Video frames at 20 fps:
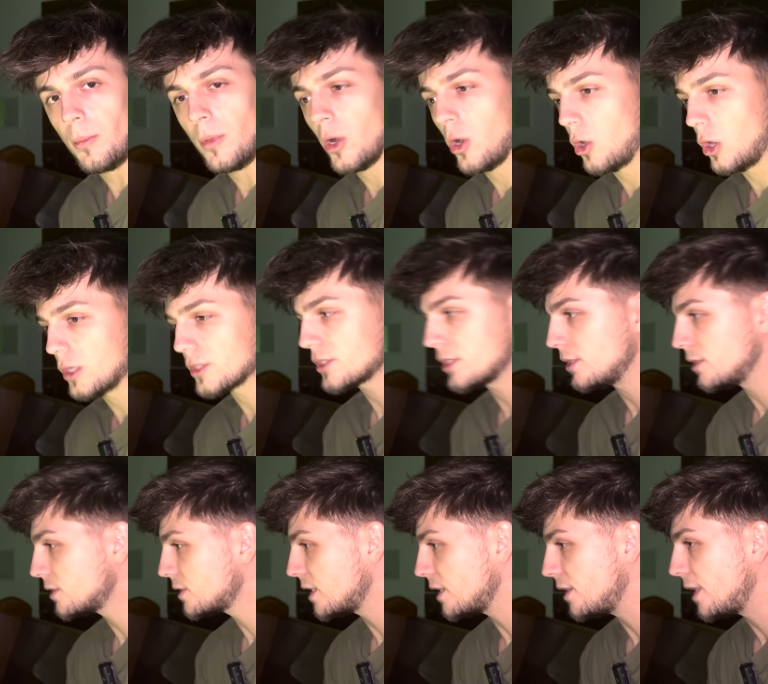Austin
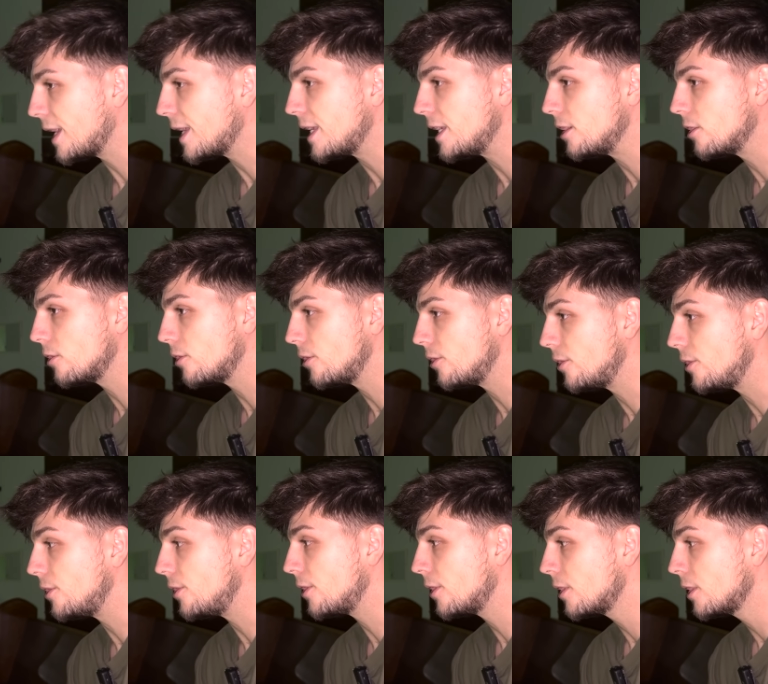said that he
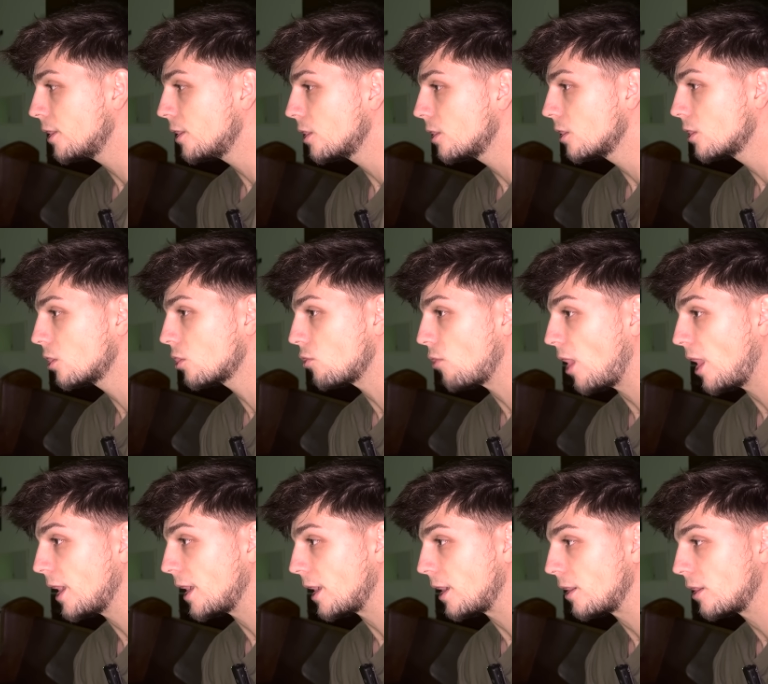heard
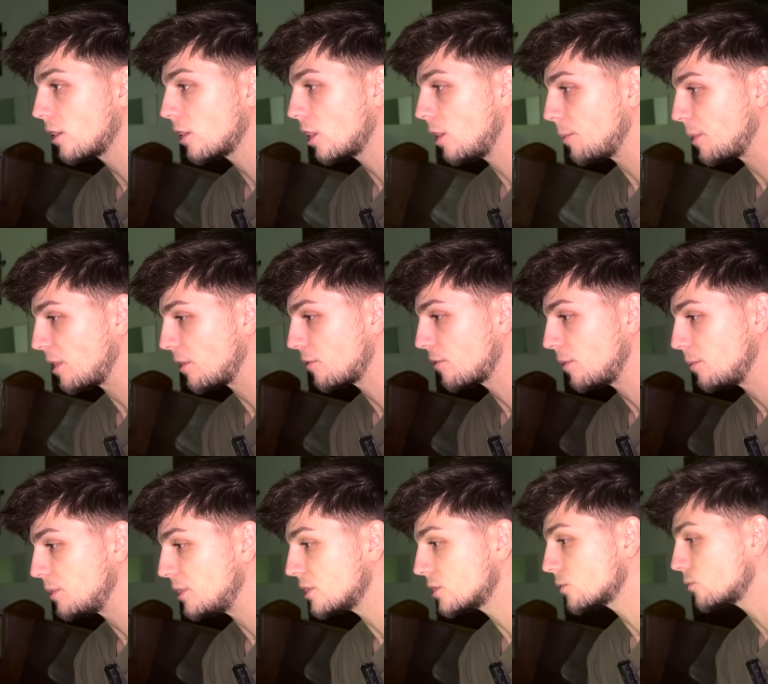crying coming from
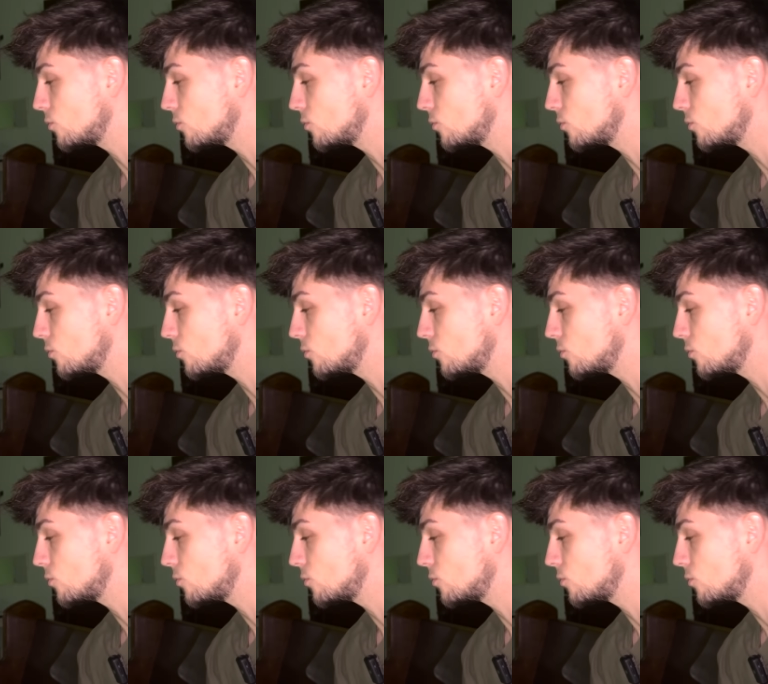this